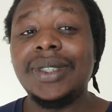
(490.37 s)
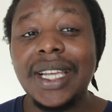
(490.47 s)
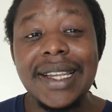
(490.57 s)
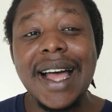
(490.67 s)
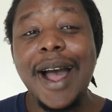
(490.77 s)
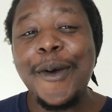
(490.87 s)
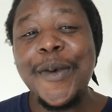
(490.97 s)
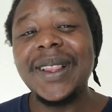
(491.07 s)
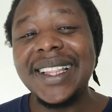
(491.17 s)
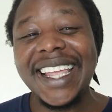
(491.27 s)
And I
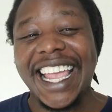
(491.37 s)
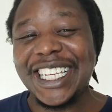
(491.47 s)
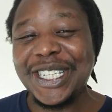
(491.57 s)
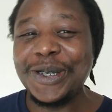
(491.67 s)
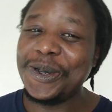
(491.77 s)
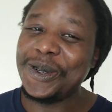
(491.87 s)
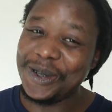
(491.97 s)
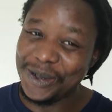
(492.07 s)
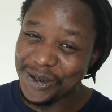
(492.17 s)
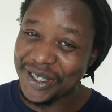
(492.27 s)
will catch you
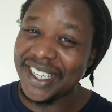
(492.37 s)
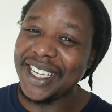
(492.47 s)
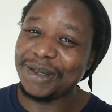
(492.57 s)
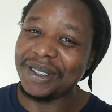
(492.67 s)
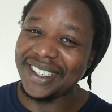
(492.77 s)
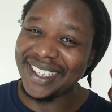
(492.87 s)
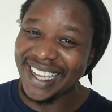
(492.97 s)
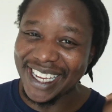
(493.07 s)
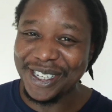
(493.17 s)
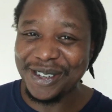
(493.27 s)
on the next one.
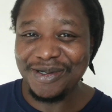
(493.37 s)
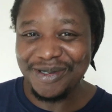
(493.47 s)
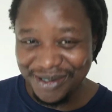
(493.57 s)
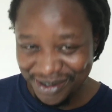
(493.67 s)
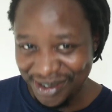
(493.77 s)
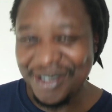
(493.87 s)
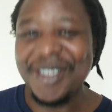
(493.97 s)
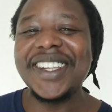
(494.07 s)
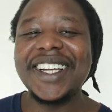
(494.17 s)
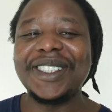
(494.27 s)
Catch you on
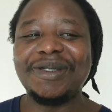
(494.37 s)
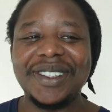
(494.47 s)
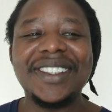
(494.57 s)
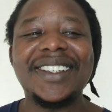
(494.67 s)
the next one.